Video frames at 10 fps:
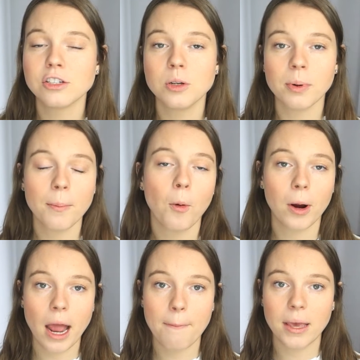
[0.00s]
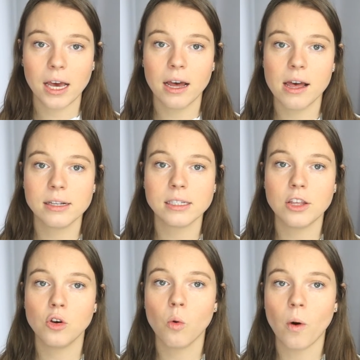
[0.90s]
is super important because
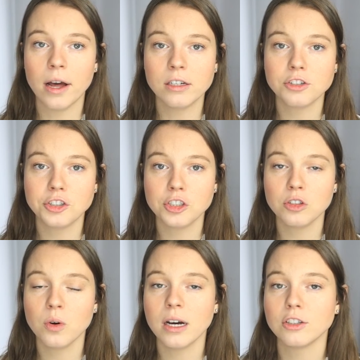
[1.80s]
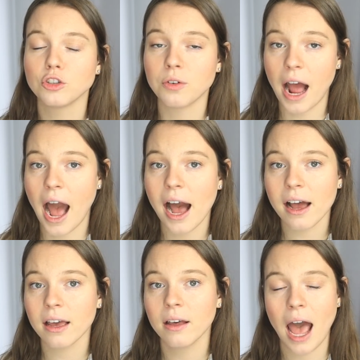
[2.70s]
you'll want to
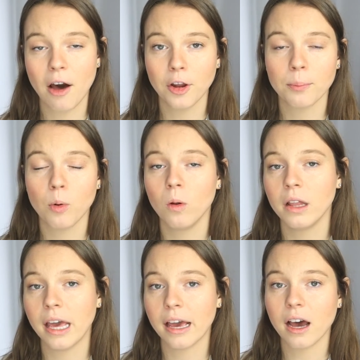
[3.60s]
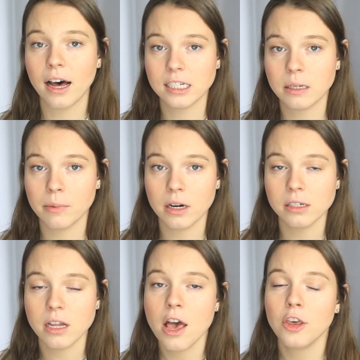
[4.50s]
track how you're pulling in
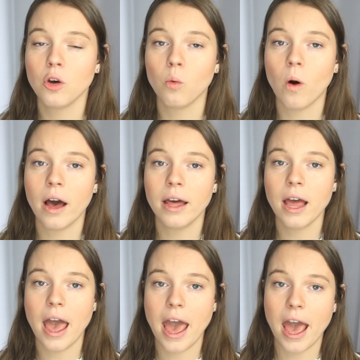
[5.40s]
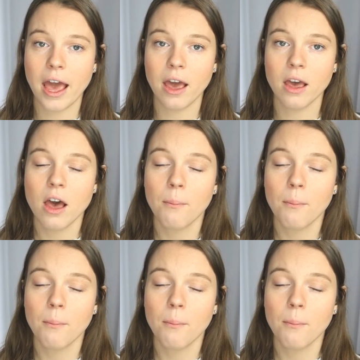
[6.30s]
customers. You'll want a